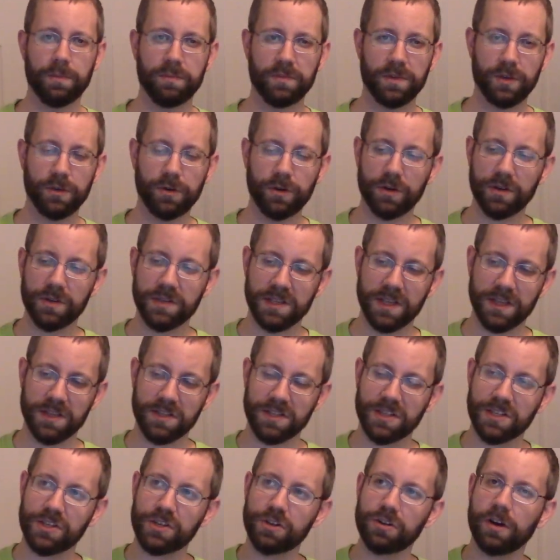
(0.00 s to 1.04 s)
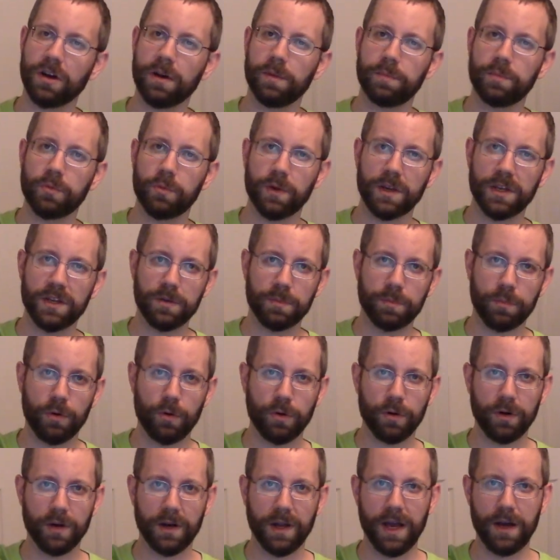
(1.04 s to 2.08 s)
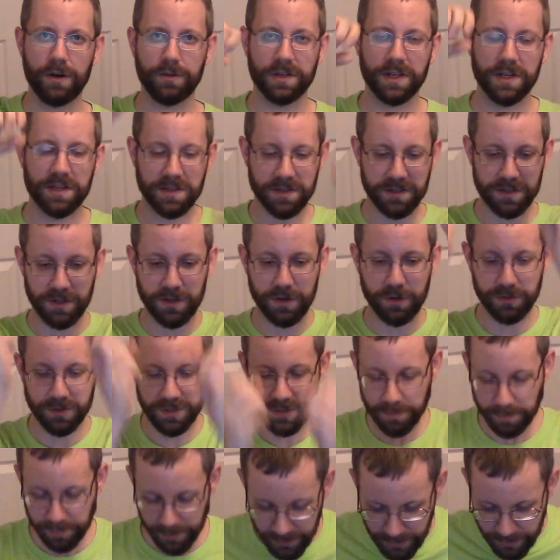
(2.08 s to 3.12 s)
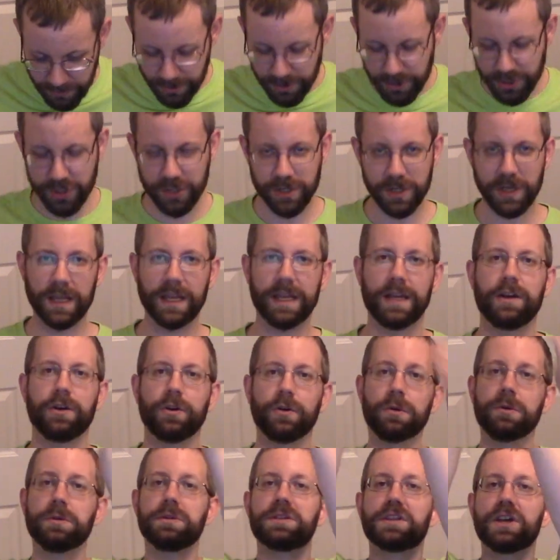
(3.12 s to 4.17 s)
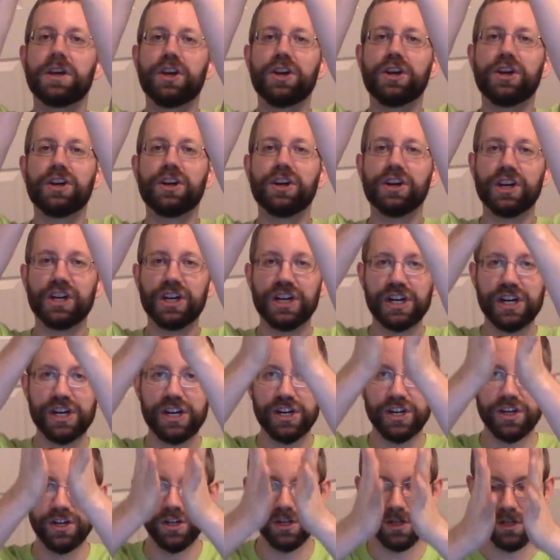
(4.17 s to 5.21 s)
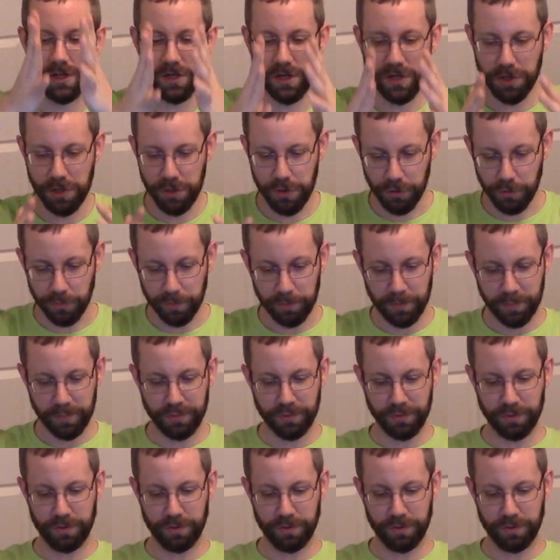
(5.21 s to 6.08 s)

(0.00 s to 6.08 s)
You'll notice that syrup, when you pour it out, it doesn't go sploosh, it goes gloop.